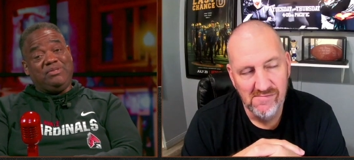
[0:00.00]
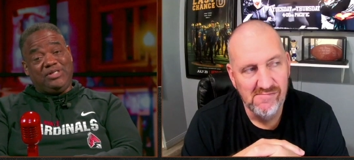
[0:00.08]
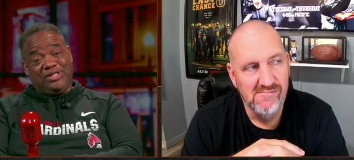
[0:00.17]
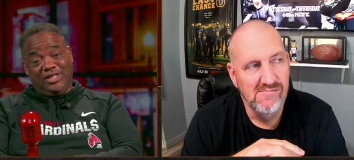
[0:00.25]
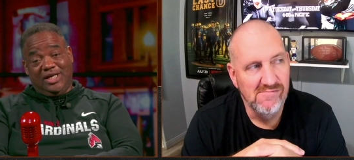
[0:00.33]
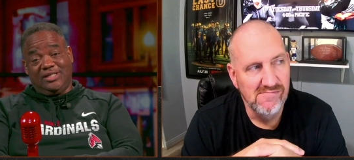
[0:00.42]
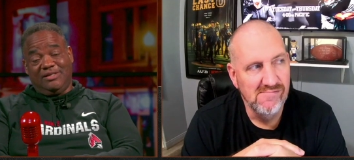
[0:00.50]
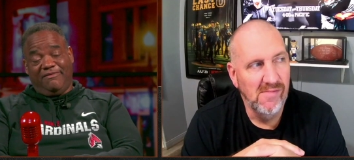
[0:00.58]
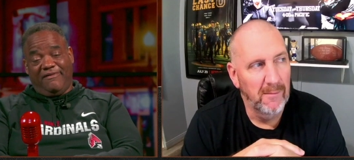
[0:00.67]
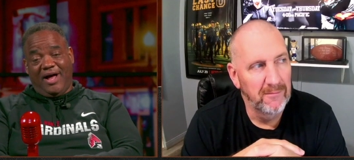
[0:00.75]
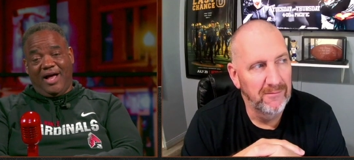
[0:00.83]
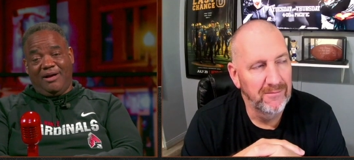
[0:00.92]

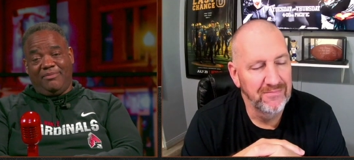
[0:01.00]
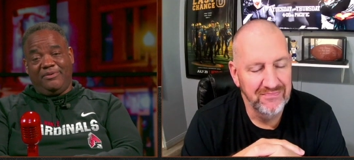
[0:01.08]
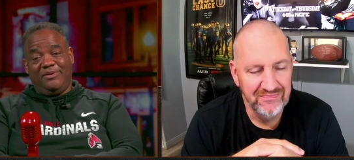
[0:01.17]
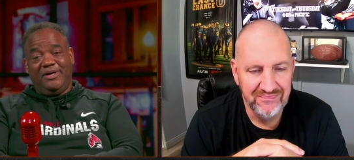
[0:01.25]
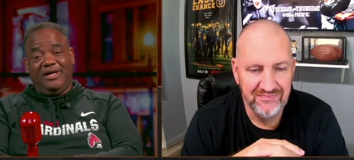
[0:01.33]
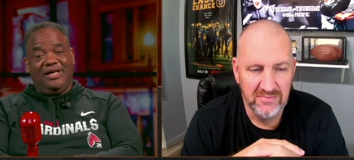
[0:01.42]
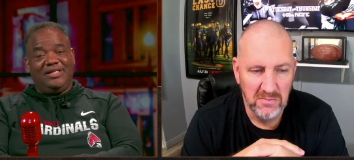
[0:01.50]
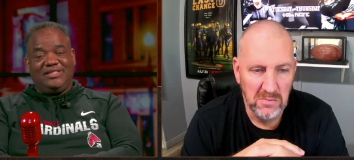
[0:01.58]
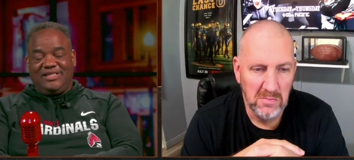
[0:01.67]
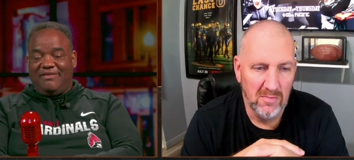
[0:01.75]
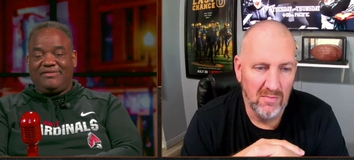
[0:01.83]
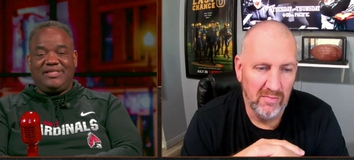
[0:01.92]
Speaker 1: justifiable.
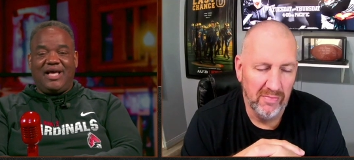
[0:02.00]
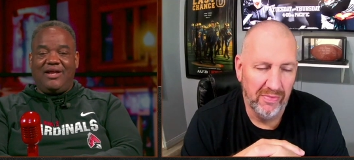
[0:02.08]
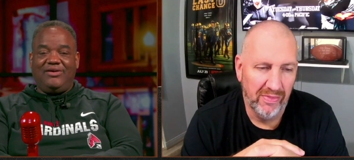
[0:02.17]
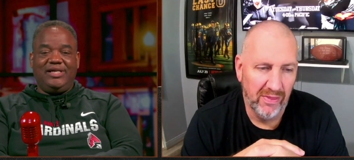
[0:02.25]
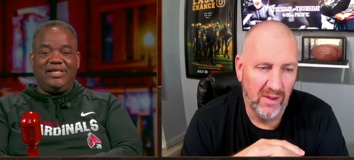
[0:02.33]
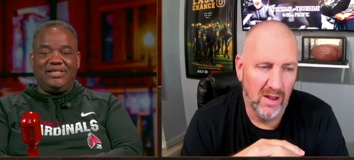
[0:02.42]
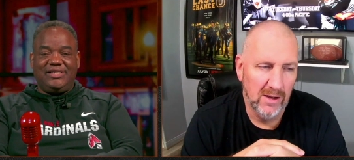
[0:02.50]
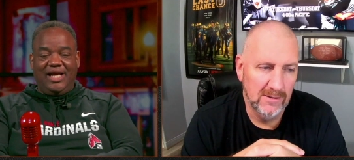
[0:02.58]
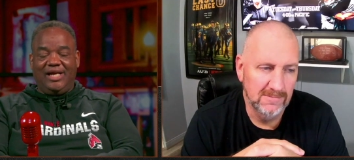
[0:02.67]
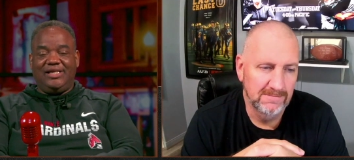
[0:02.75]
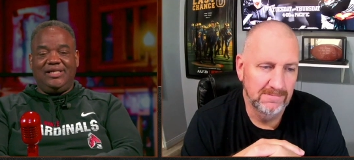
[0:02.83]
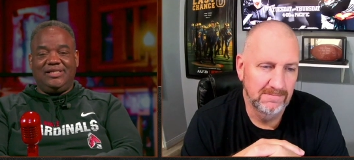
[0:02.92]
Jeff Saturday can
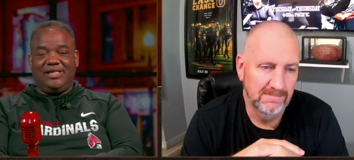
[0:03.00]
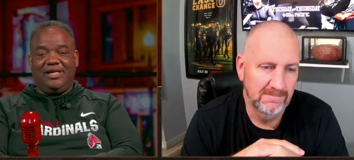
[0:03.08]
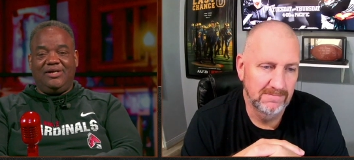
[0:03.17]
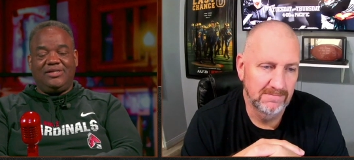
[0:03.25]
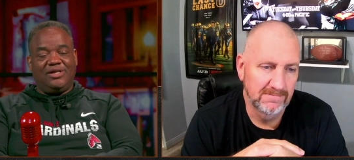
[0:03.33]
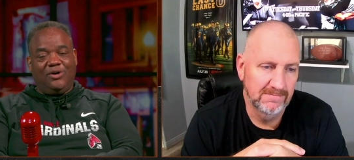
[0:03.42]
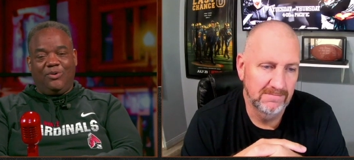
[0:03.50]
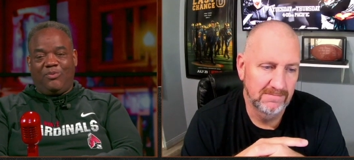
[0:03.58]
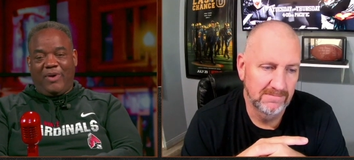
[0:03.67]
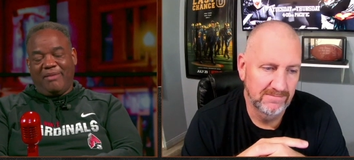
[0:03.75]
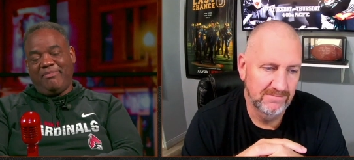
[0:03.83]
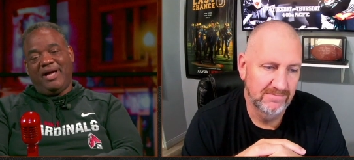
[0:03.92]
take these L's and go
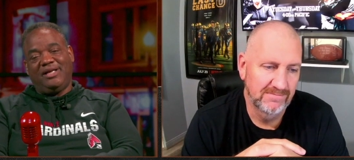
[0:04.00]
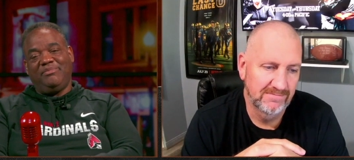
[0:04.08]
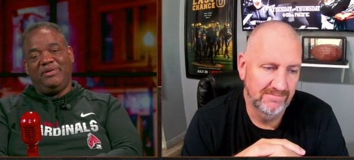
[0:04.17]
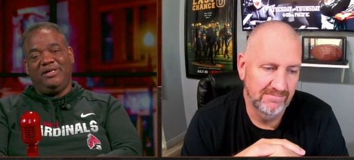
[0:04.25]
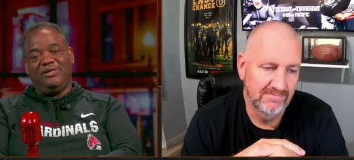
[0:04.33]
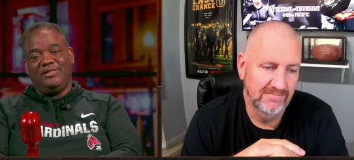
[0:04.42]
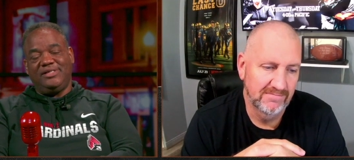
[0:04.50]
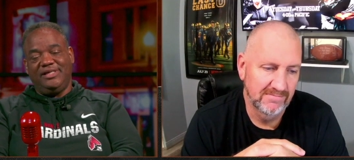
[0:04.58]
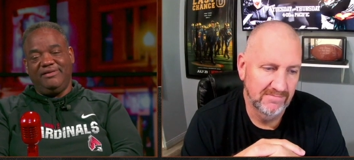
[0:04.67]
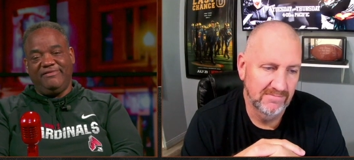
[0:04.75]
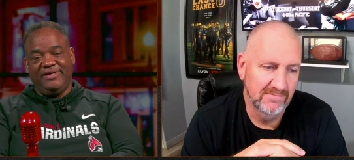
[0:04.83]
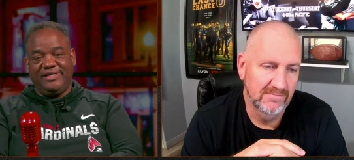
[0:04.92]
right back to being on
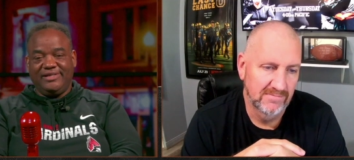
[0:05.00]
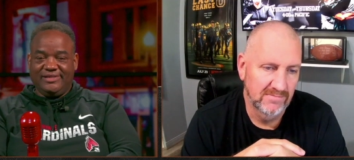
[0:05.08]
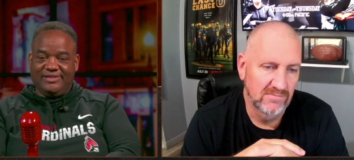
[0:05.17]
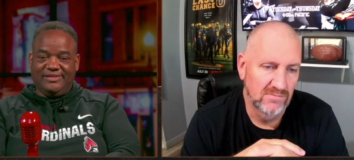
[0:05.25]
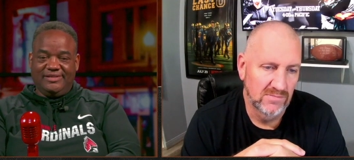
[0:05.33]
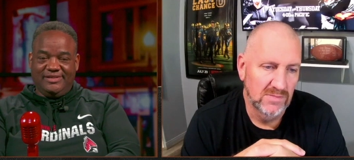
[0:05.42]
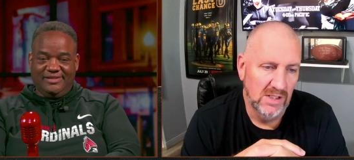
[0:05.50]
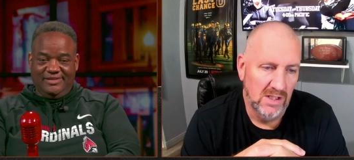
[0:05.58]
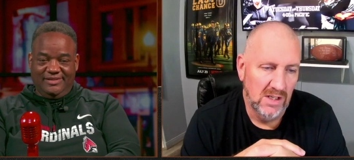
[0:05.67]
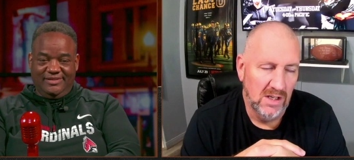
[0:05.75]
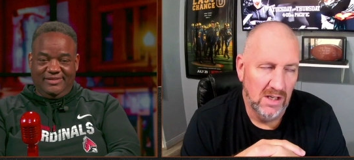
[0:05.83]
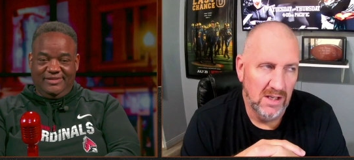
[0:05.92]
T V.
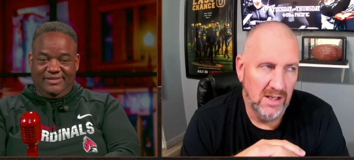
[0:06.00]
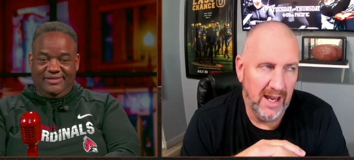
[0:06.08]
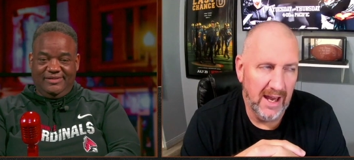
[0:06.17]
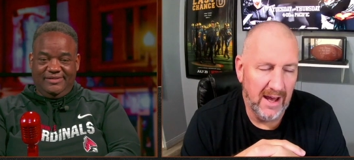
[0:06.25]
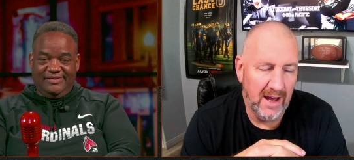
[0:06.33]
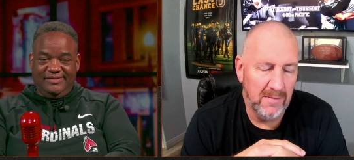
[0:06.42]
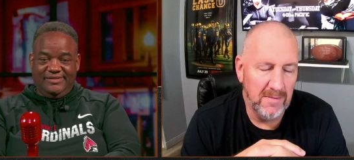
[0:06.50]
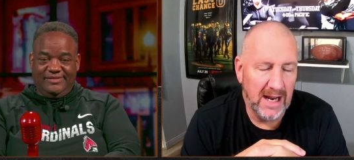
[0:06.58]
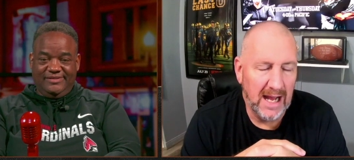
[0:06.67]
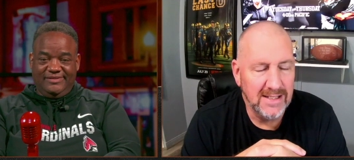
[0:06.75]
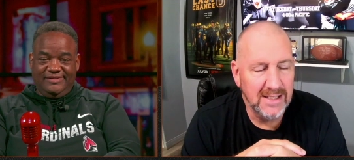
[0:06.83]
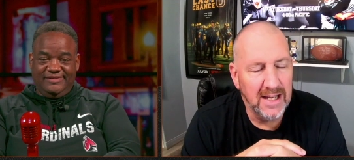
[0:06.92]
Speaker 2: Yeah, I mean,
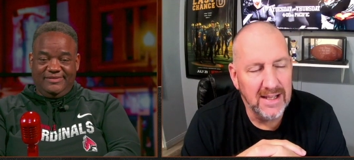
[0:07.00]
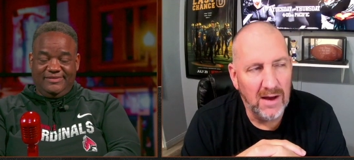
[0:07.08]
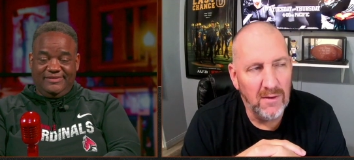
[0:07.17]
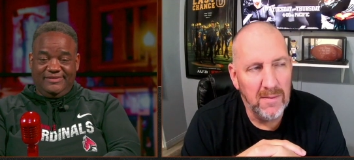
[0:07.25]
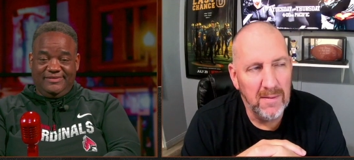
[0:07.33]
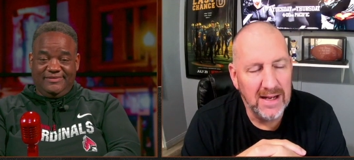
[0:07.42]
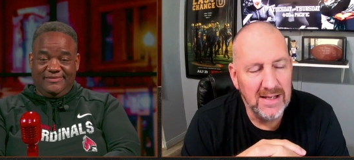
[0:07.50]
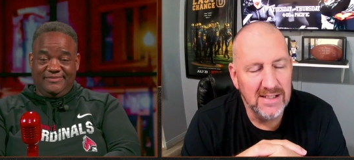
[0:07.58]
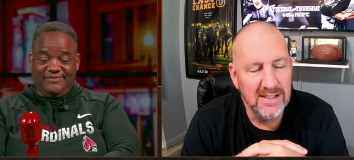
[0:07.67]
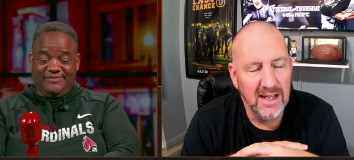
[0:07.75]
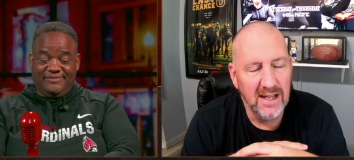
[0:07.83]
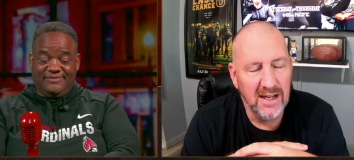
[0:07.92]
I see it that way, but I just
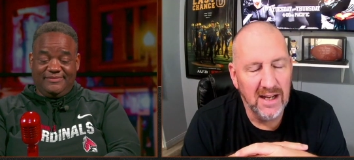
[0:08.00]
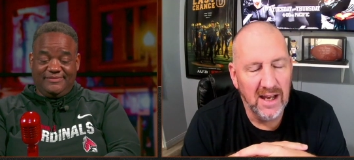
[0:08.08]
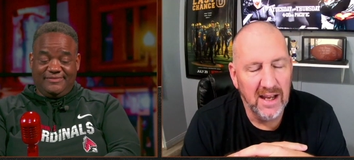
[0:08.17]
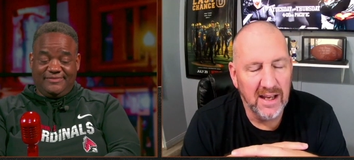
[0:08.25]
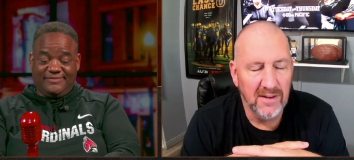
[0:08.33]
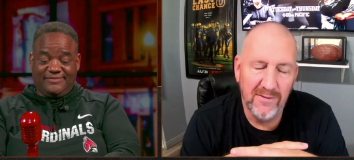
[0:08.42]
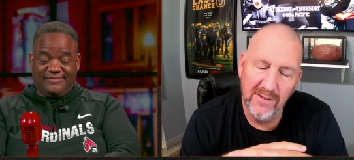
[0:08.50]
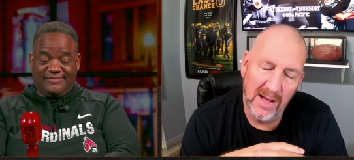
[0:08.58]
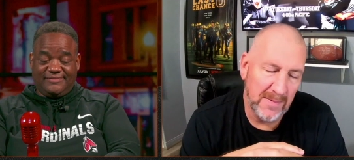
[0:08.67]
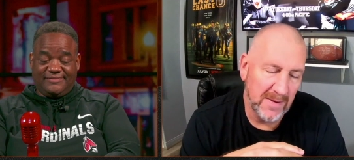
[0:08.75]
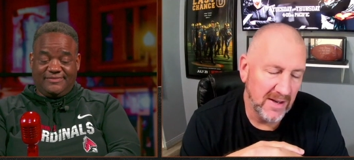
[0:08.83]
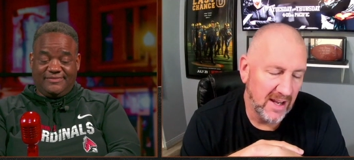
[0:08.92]
see it it could flip
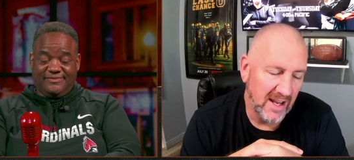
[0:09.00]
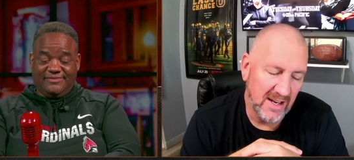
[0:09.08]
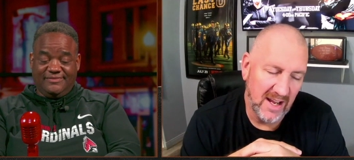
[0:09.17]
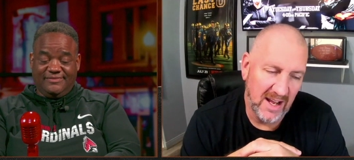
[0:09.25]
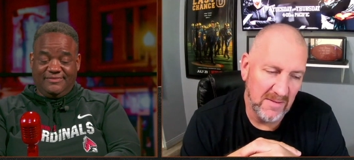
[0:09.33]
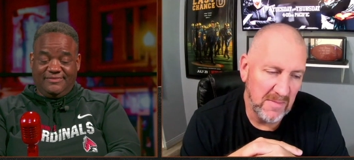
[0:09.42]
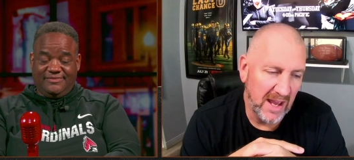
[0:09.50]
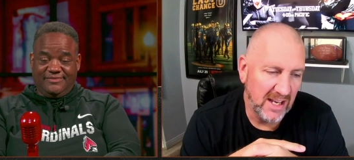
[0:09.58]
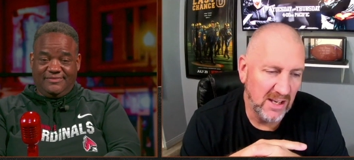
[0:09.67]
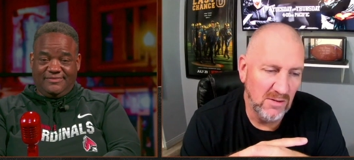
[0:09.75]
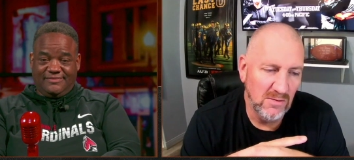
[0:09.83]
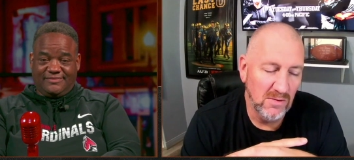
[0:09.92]
and, and, and make
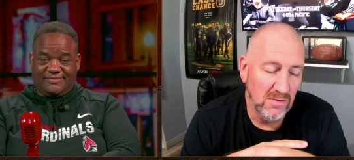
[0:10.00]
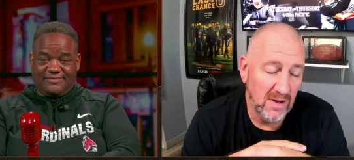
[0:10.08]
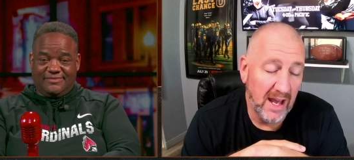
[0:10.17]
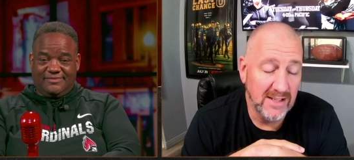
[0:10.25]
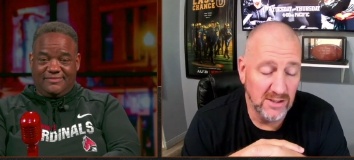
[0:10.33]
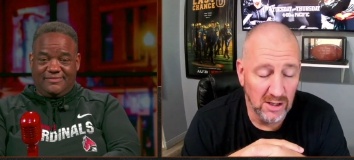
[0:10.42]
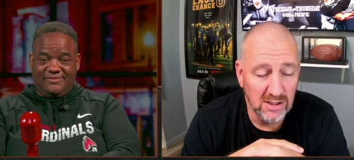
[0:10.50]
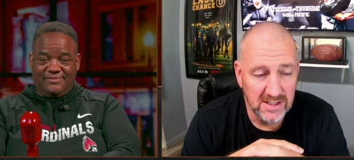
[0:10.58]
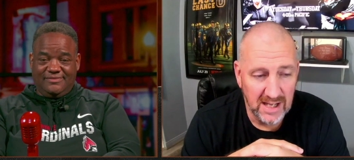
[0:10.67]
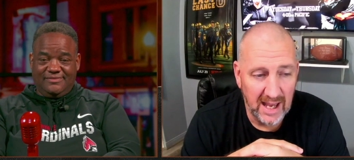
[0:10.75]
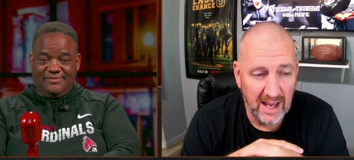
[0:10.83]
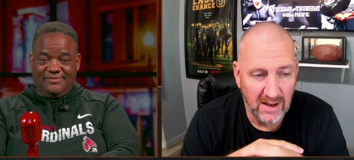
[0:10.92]
you, as
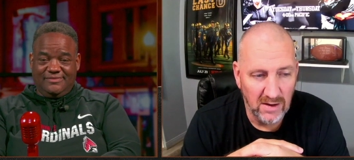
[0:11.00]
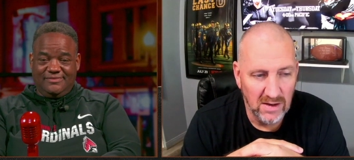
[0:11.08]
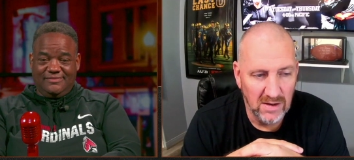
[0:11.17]
Irsay,